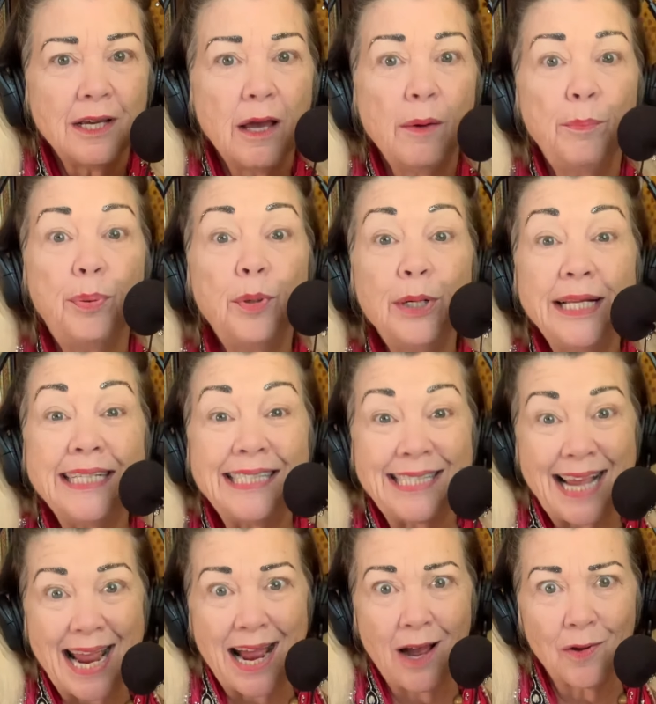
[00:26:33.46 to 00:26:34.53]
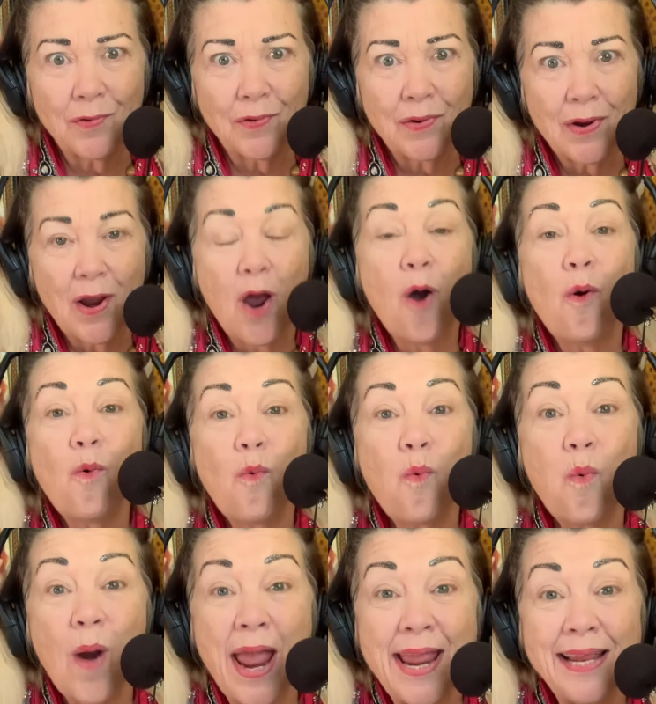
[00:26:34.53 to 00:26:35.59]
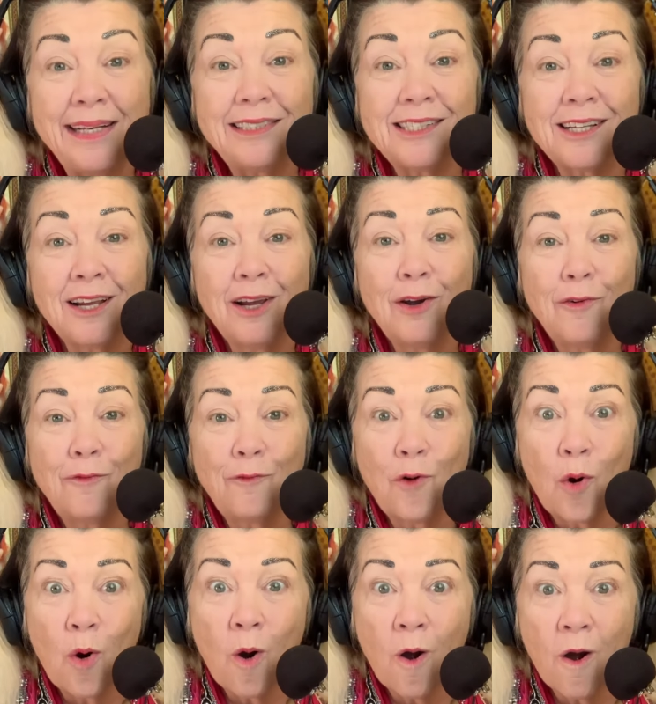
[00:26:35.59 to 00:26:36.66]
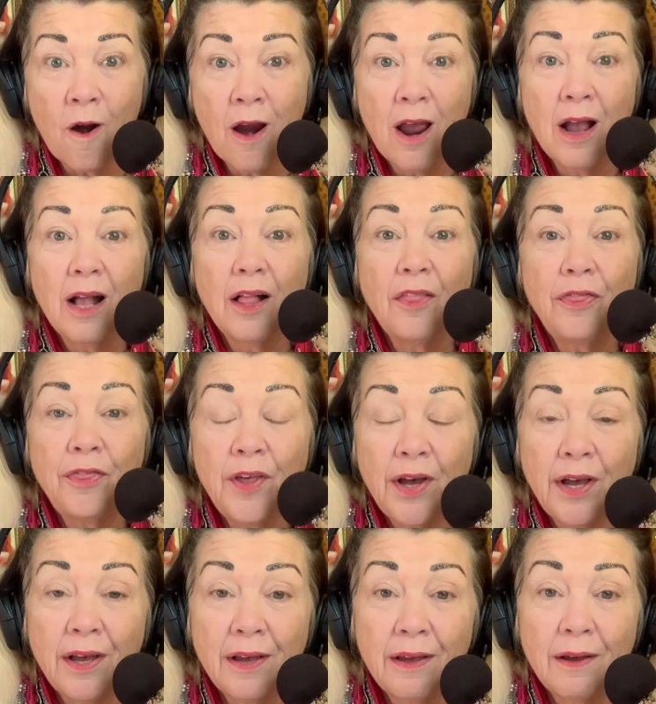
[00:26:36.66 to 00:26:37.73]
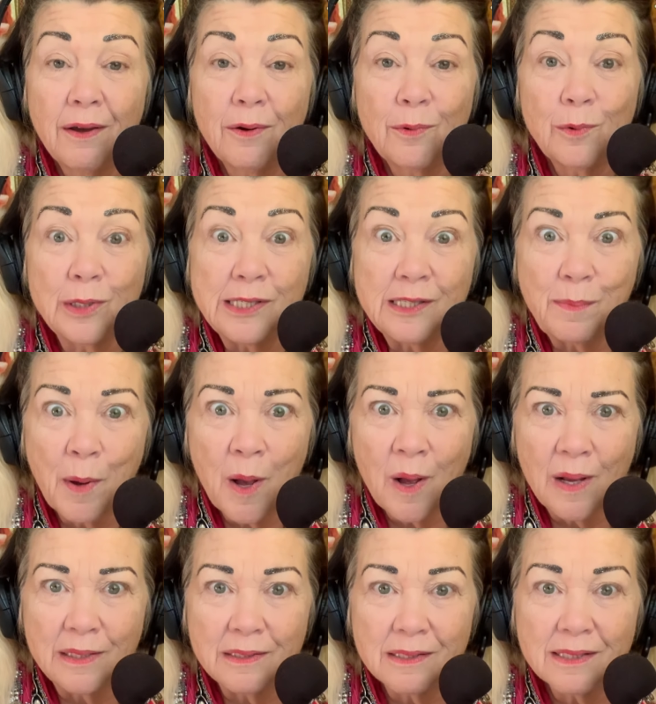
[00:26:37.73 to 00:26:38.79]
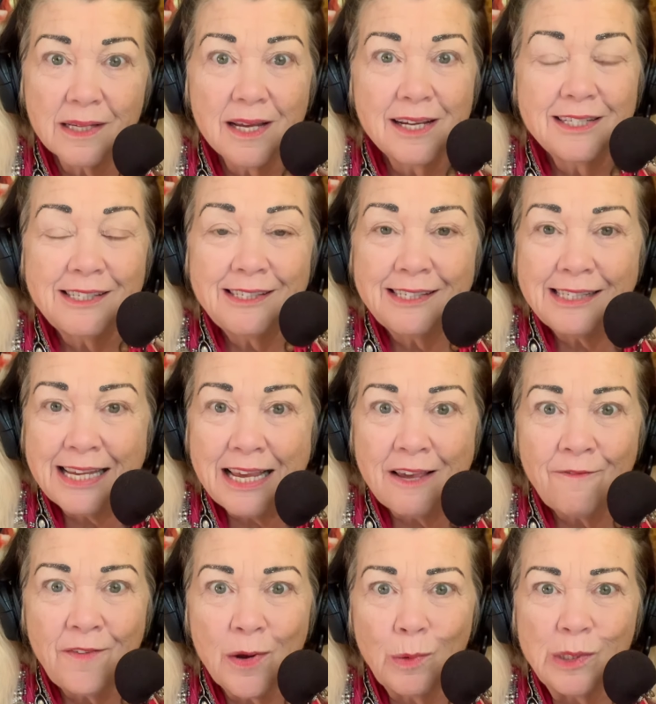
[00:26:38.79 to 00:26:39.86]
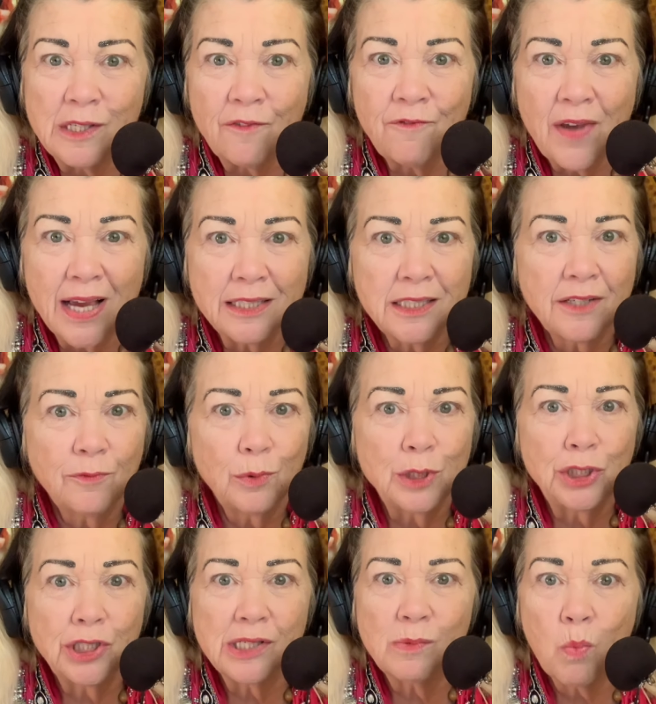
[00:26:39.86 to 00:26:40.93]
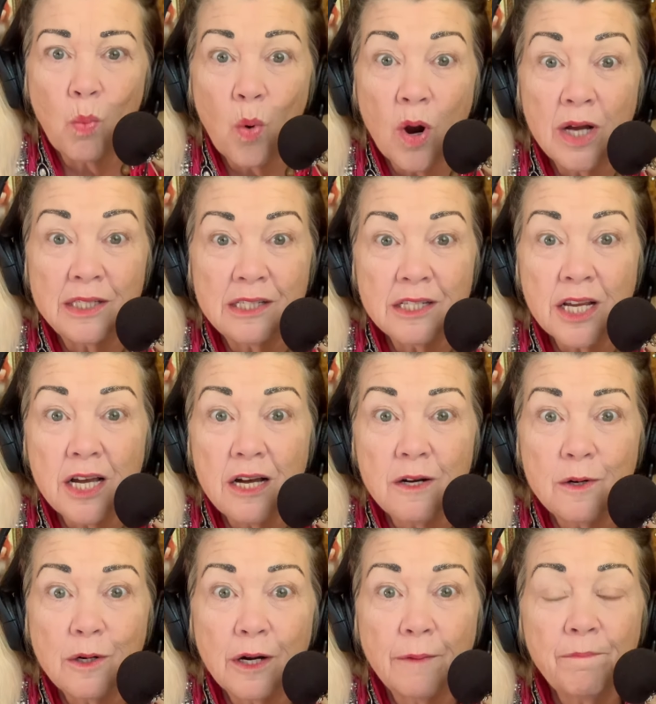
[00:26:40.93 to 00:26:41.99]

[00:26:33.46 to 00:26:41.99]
put it down, wait for the response. See if it was effective with just one toke.